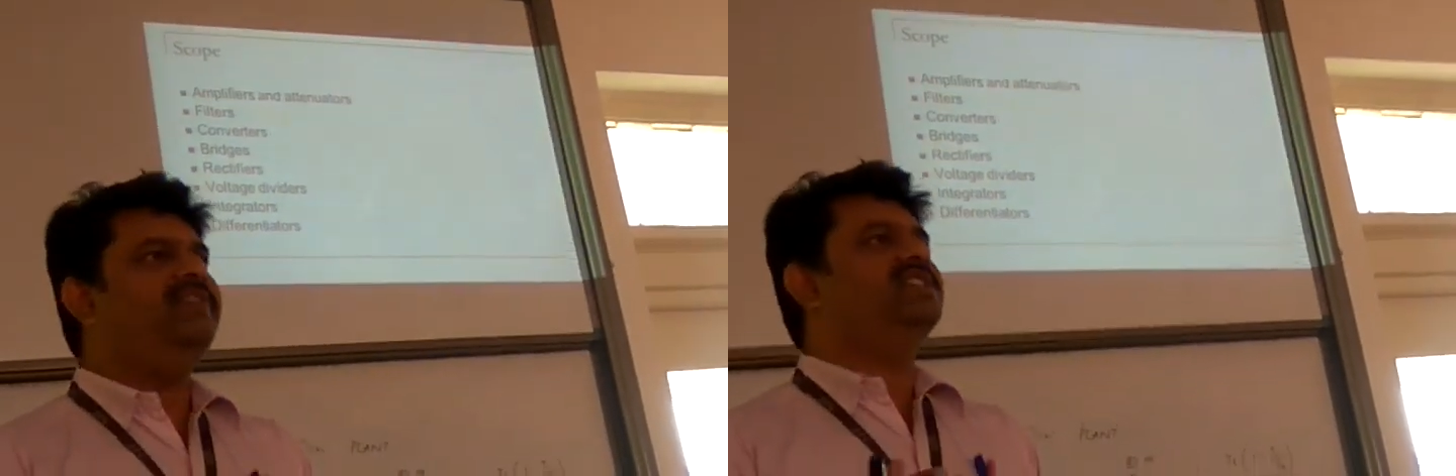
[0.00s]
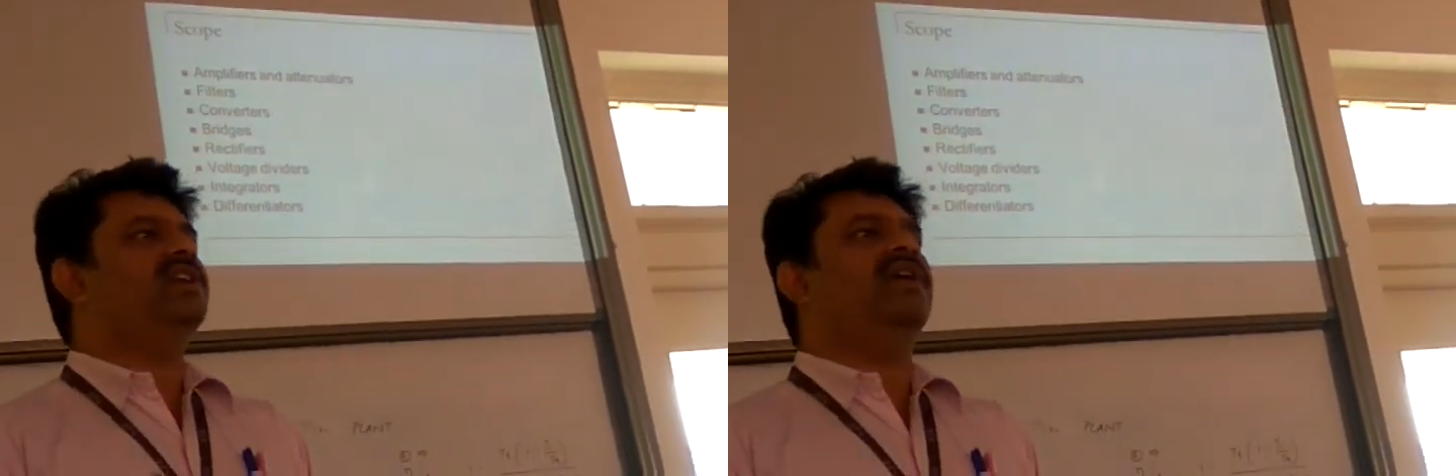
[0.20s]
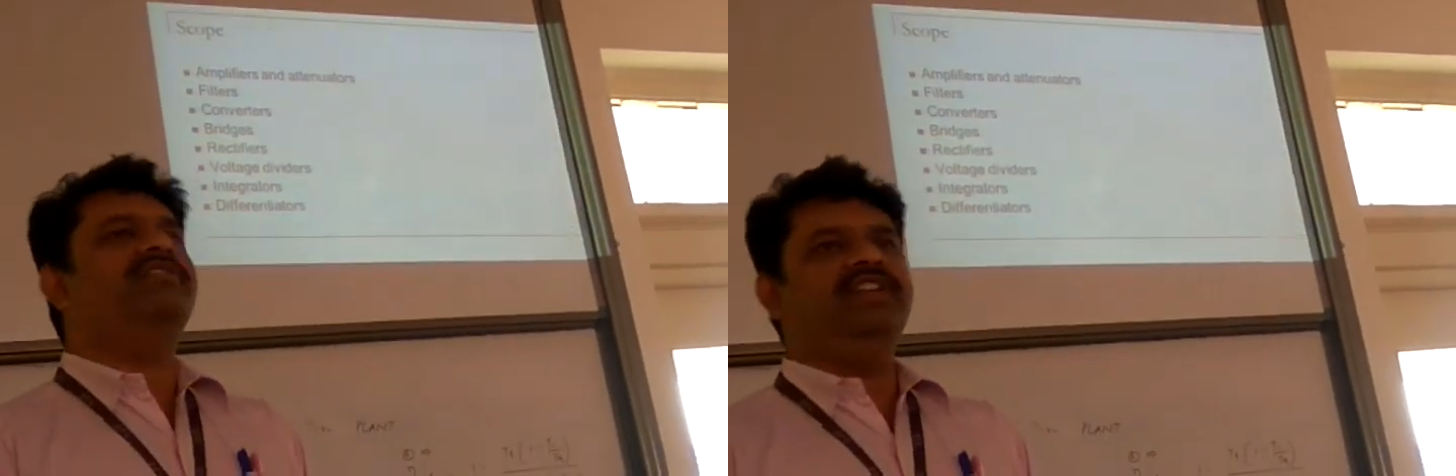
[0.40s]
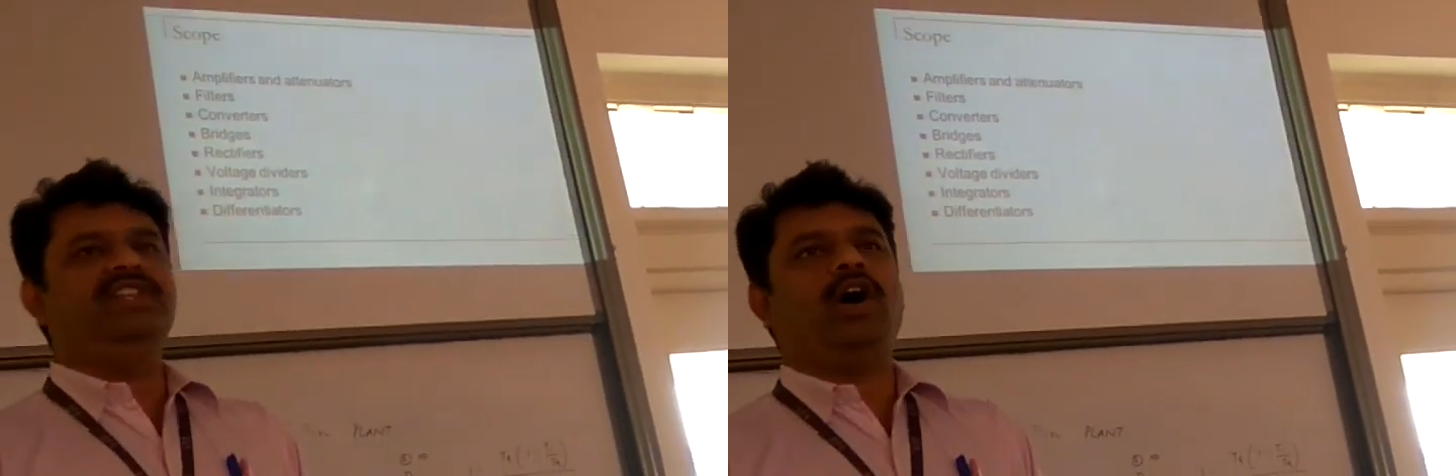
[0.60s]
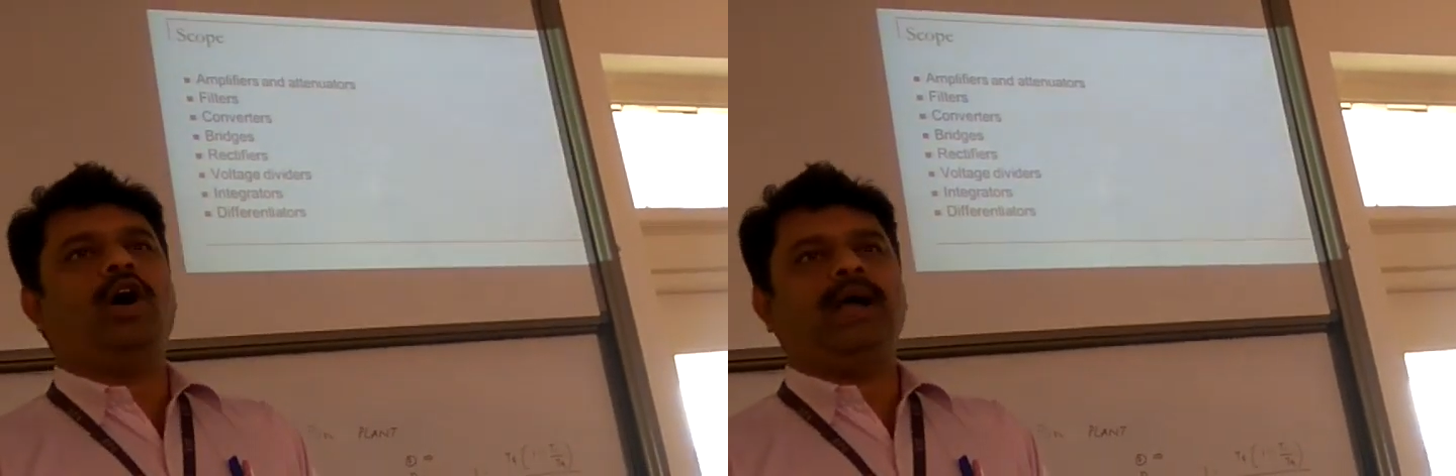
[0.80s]
we start off with
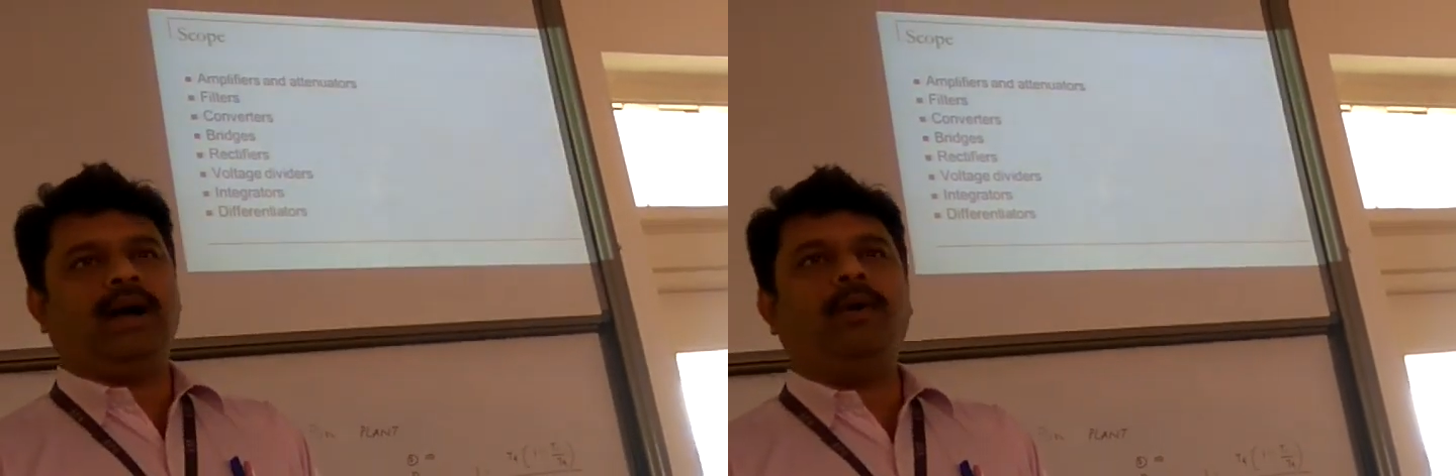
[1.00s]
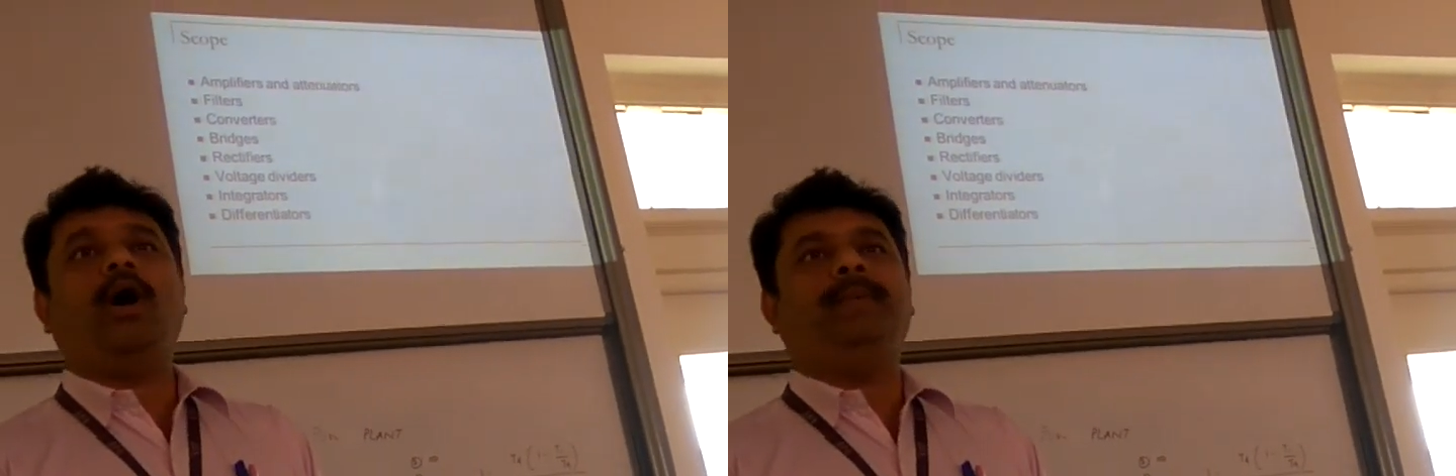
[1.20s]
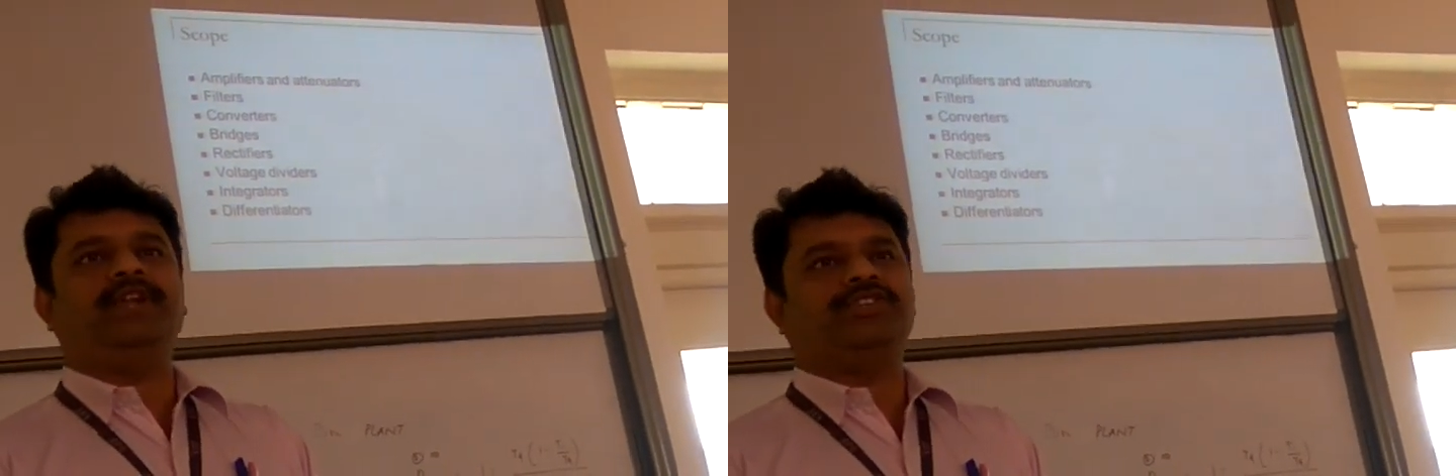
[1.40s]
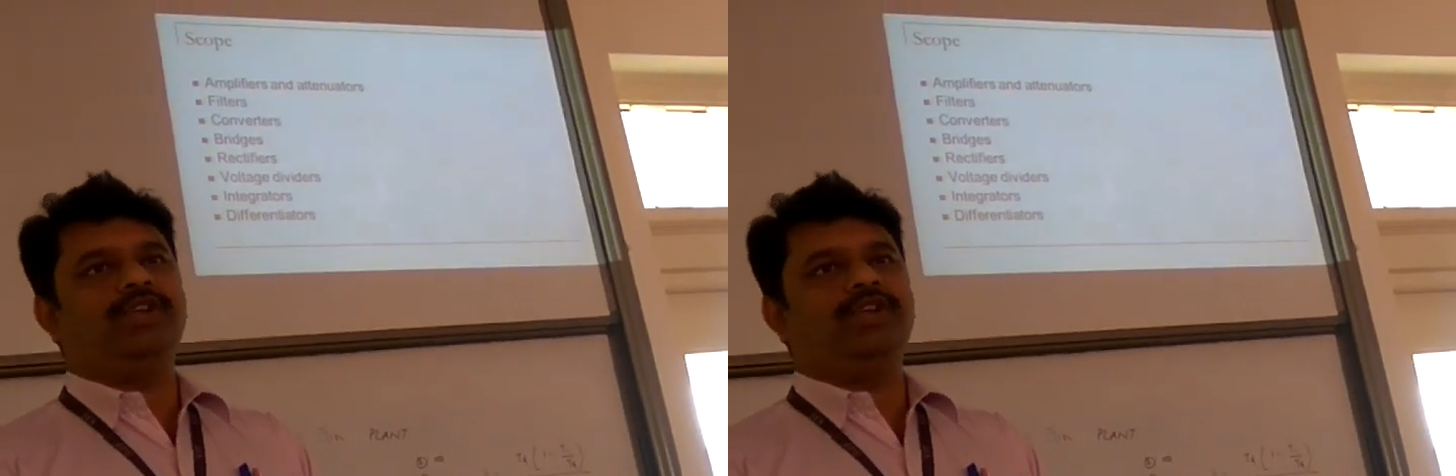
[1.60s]
our operational